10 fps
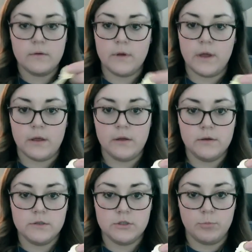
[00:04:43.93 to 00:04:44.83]
Okay,
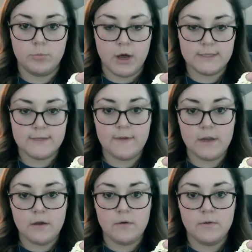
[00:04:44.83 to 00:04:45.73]
so pause the
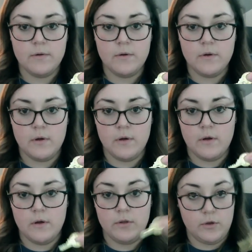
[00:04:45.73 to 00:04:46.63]
video,
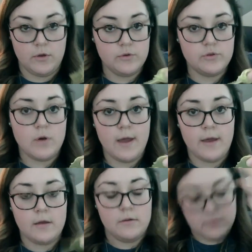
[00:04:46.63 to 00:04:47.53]
you try
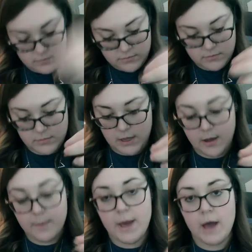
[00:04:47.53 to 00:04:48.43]
it, then
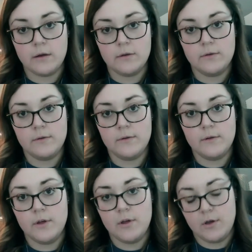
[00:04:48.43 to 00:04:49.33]
come back.
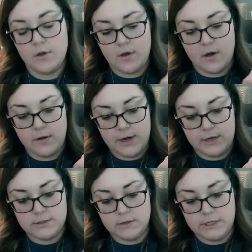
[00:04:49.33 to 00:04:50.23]
Alrighty,
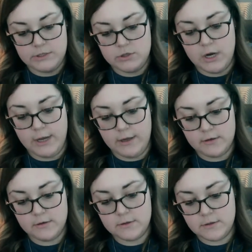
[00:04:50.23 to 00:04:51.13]
so let's try it.
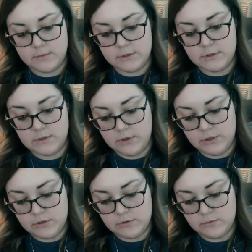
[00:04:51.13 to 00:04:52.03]
So I'm just going
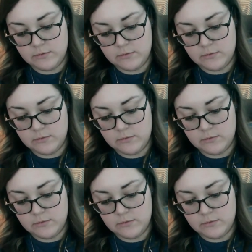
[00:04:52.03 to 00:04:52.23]
to,